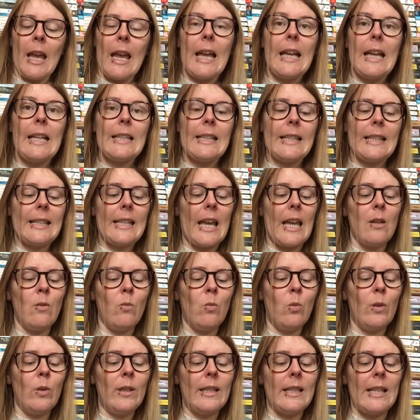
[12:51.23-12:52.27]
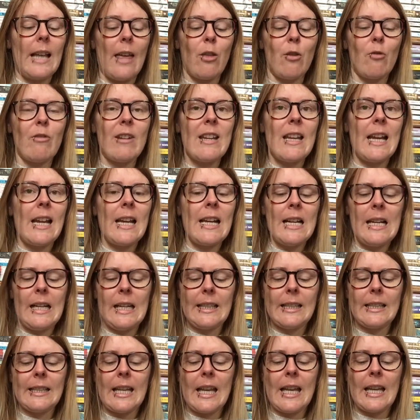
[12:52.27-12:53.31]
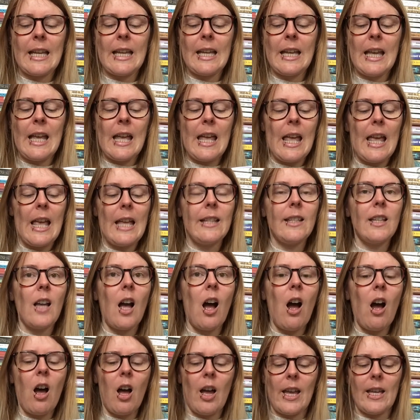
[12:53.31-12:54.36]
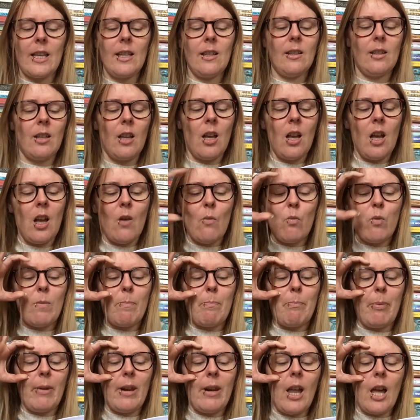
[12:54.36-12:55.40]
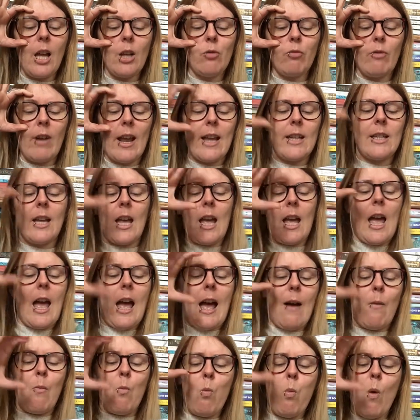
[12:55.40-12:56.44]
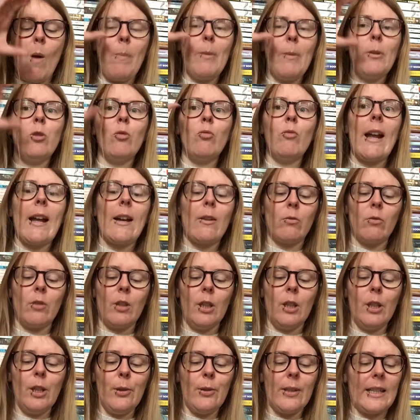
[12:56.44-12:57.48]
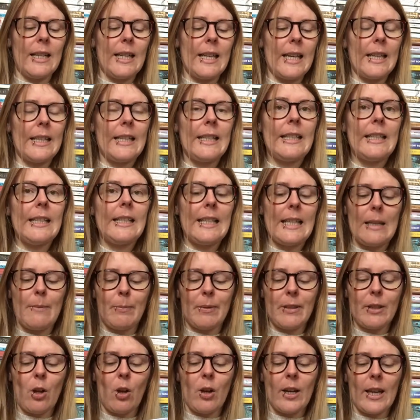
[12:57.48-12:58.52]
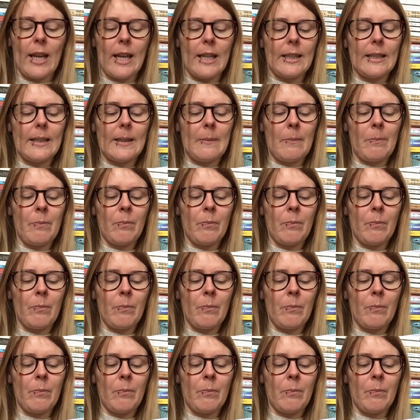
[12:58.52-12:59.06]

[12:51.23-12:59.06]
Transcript: Its skin was leathery and glistening. Its eyes were blood red and wobbled around loosely in his deep sockets.